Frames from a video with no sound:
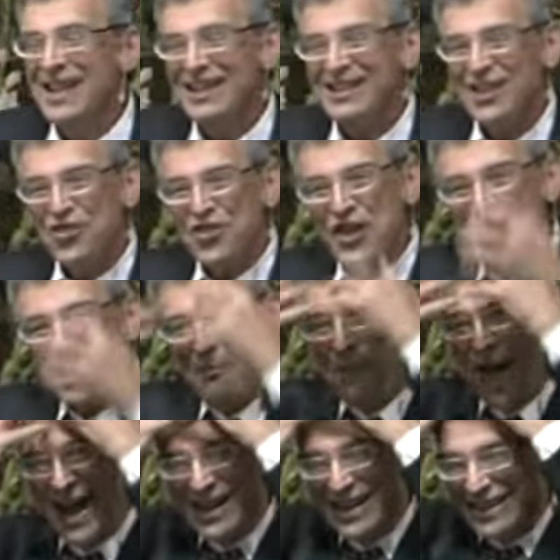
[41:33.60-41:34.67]
And yet you
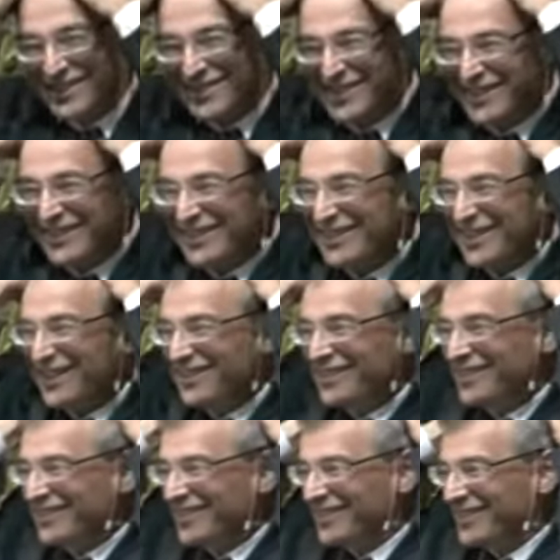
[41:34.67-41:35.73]
think about it, it just
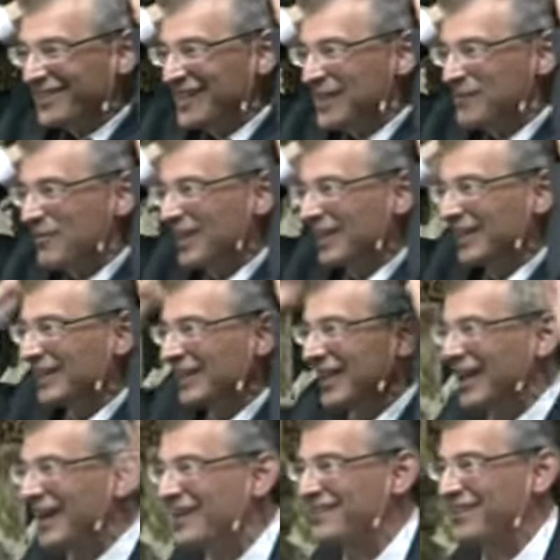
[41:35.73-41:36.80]
doesn't seem
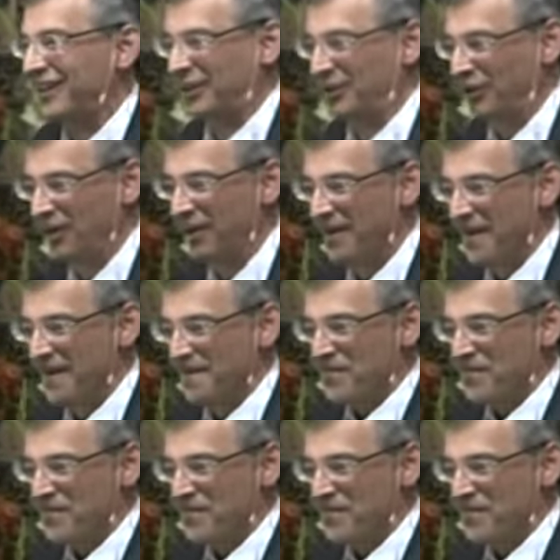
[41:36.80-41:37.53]
logical.